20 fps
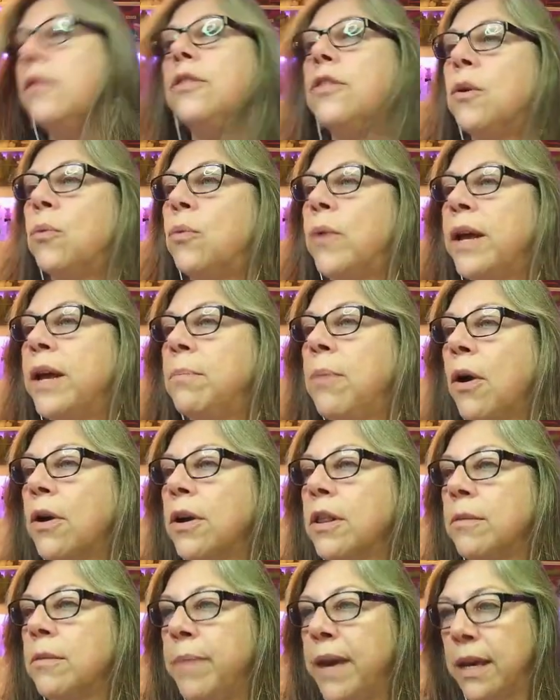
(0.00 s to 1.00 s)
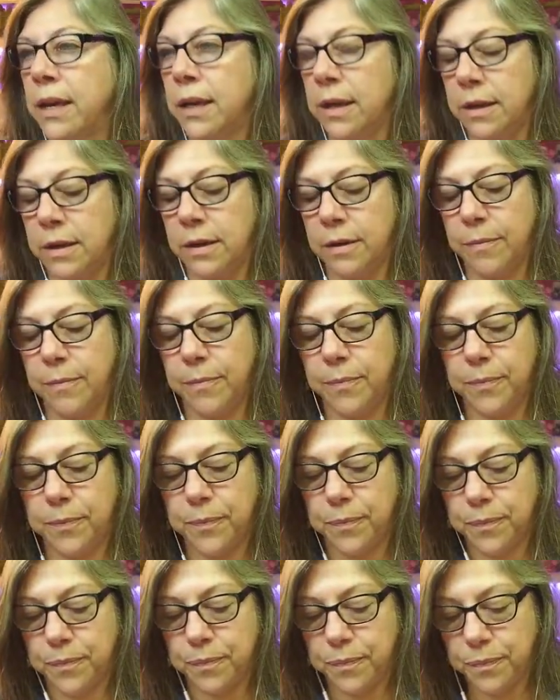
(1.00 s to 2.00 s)
the red part of the bacon.
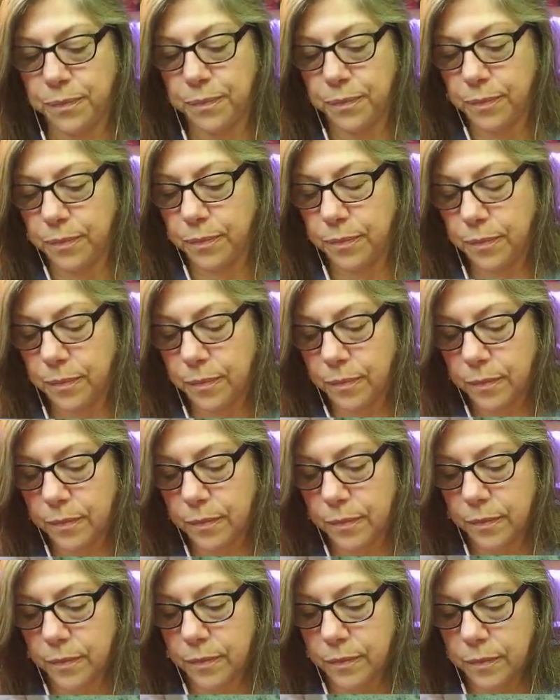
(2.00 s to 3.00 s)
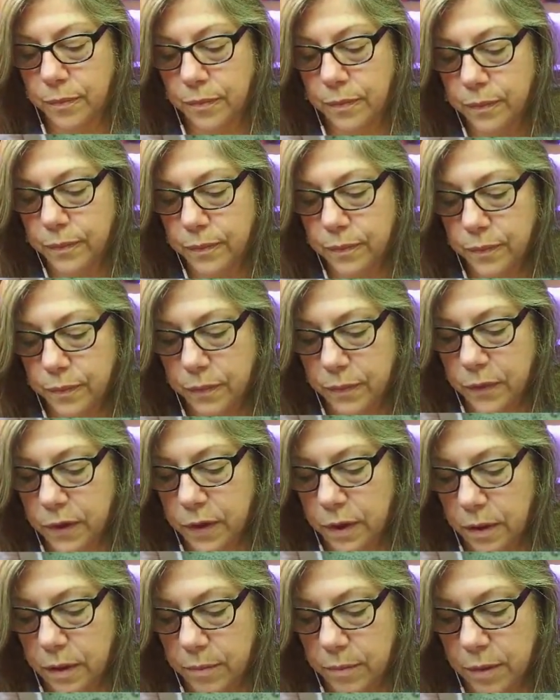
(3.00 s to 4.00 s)
I'm
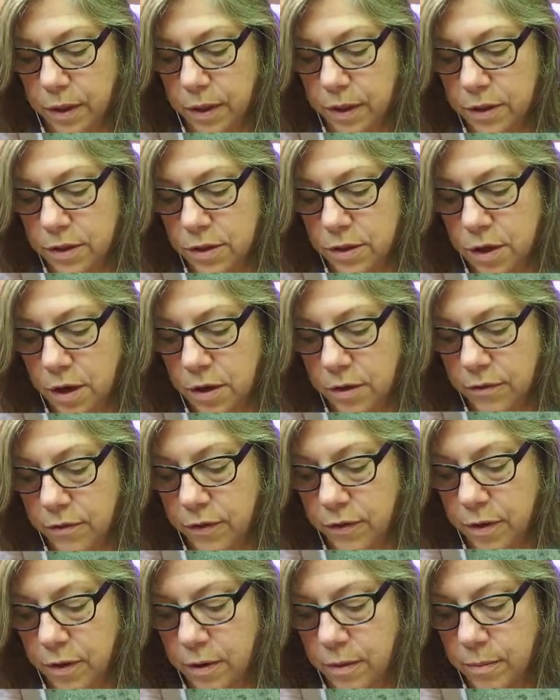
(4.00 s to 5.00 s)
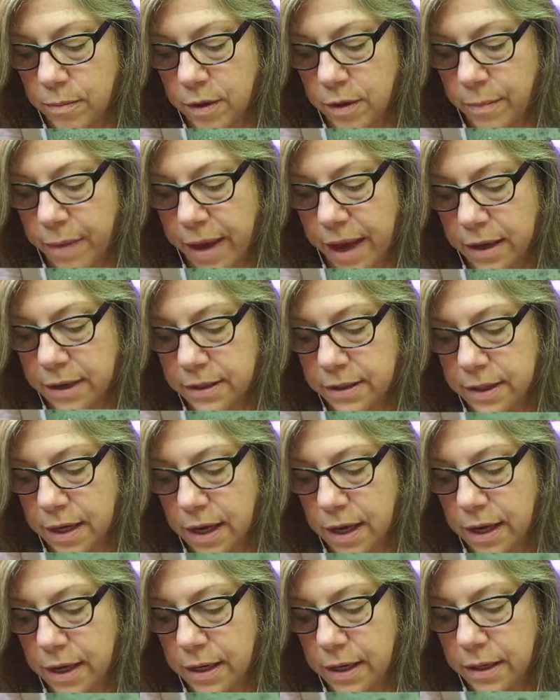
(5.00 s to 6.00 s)
going to start from the back
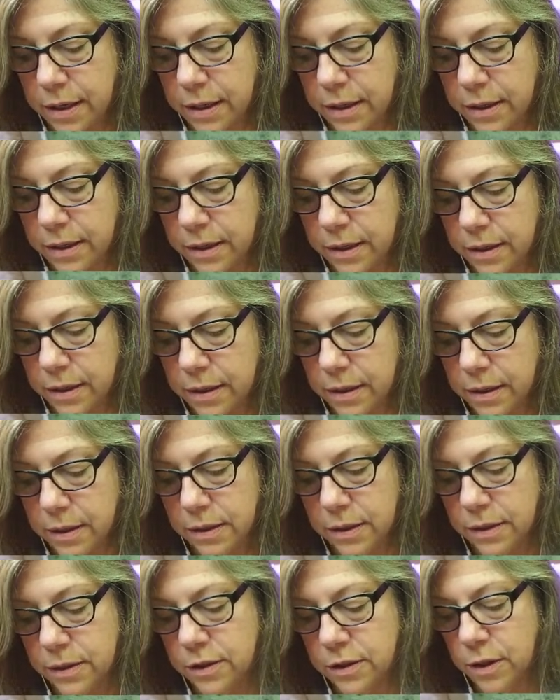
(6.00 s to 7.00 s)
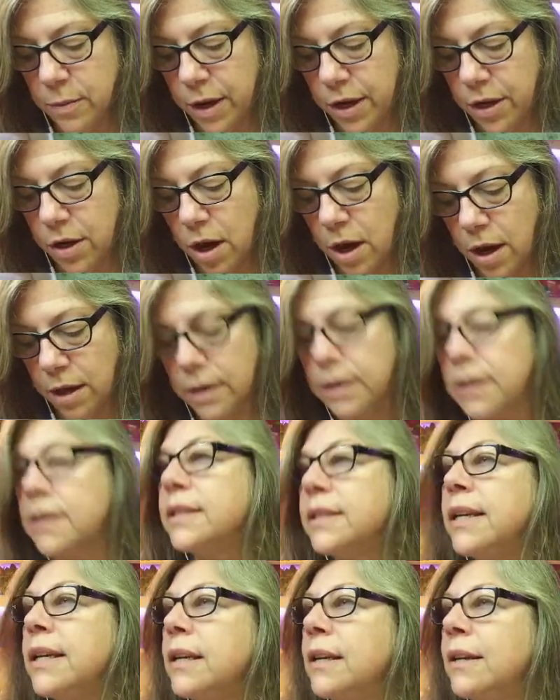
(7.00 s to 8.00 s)
side so my knot is
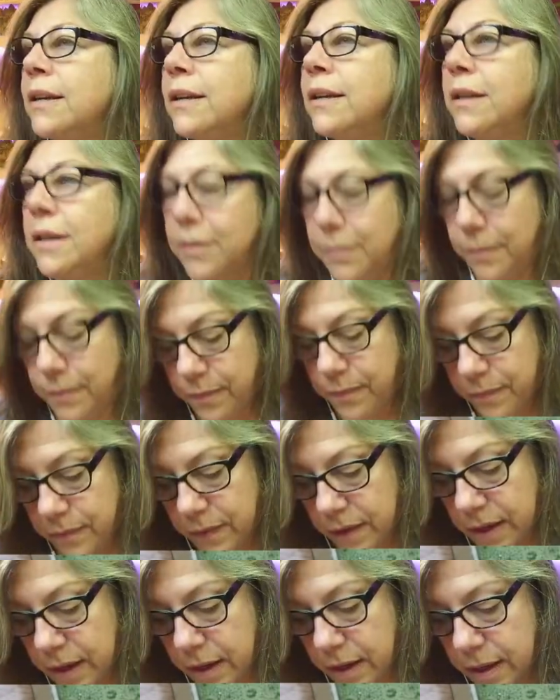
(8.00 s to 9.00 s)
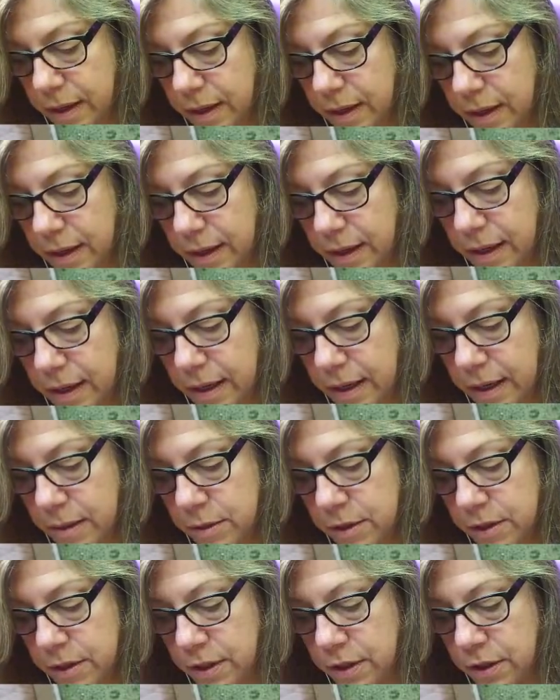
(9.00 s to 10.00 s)
hidden. And I'm
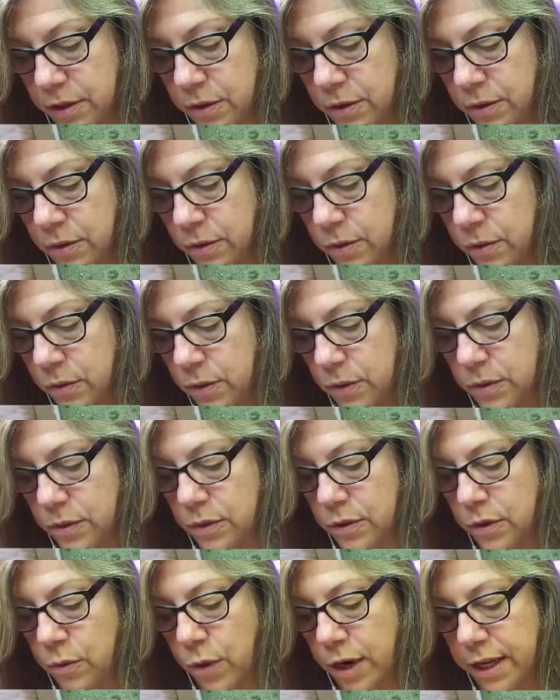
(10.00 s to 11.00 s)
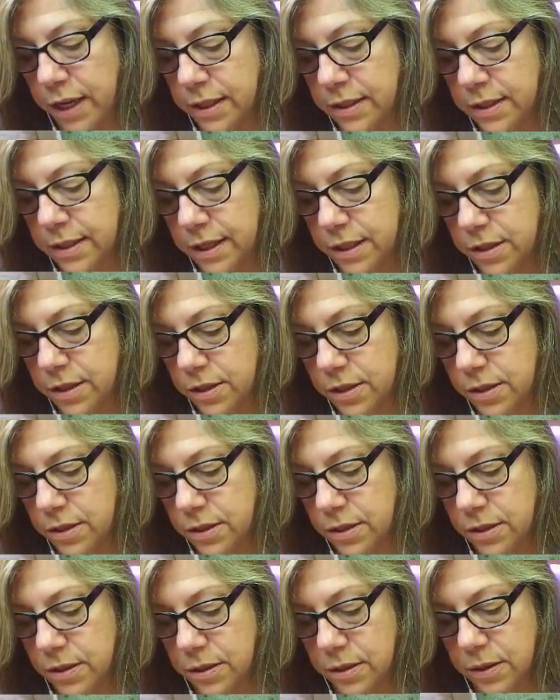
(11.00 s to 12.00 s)
just going to do the running stitch
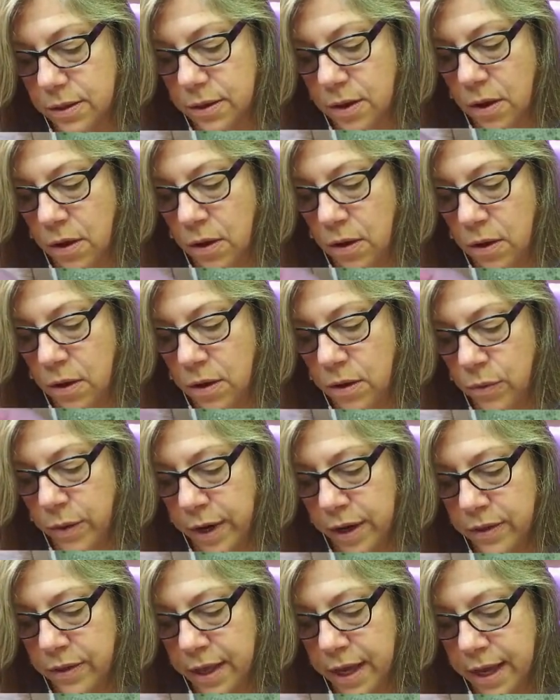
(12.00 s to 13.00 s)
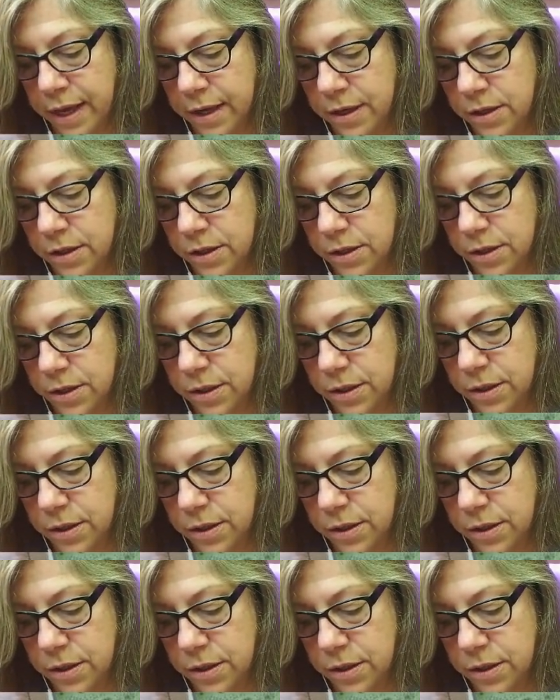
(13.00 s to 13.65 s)
all around the edge.